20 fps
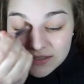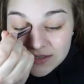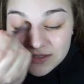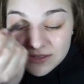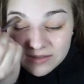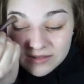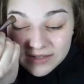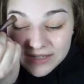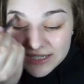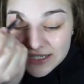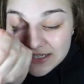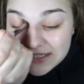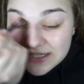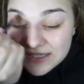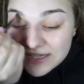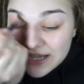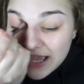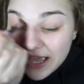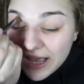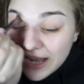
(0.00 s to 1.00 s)
too lazy,
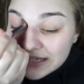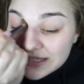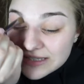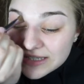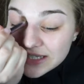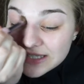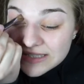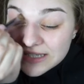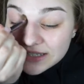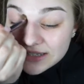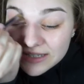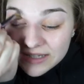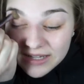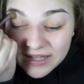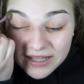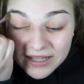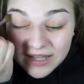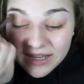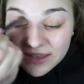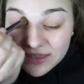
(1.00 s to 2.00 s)
nah, tonight's not the
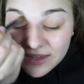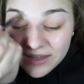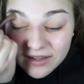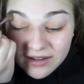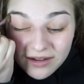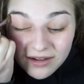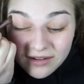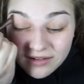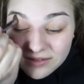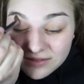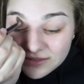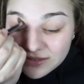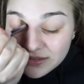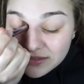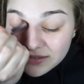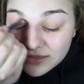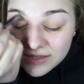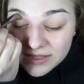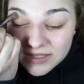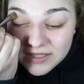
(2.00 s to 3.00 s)
night, and like all
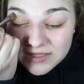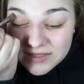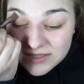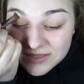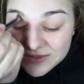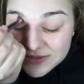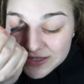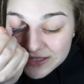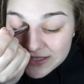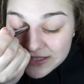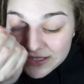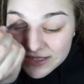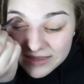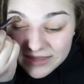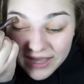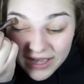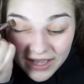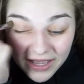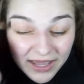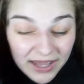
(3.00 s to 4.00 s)
the excuses
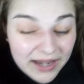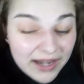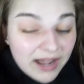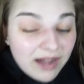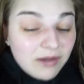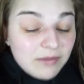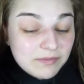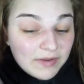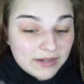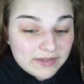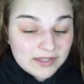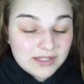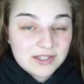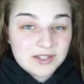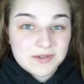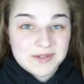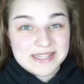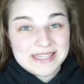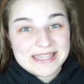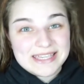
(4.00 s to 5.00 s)
like that, and now I'm finally
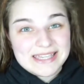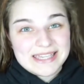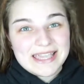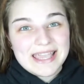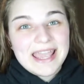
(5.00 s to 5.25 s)
doing